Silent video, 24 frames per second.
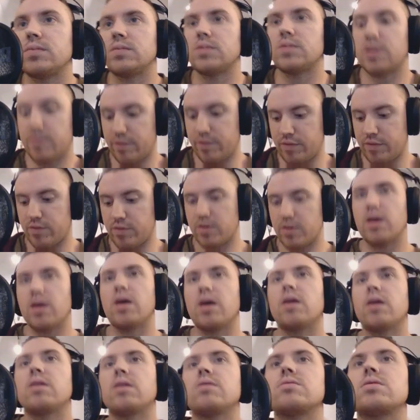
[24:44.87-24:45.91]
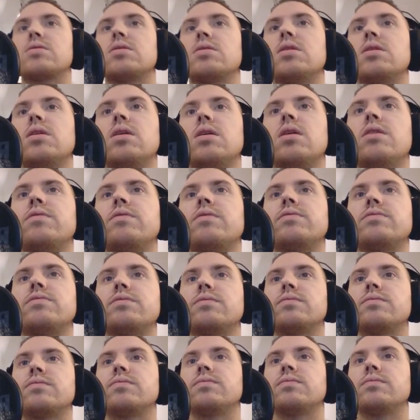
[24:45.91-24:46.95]
748, close enough.
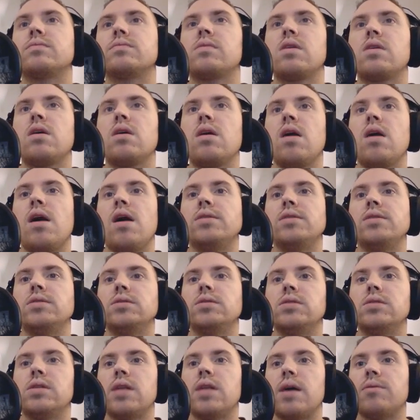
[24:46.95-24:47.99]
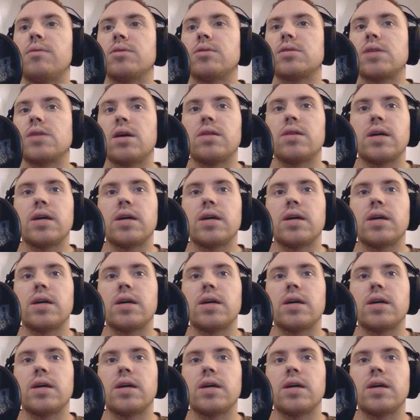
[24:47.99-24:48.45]
And that will sound like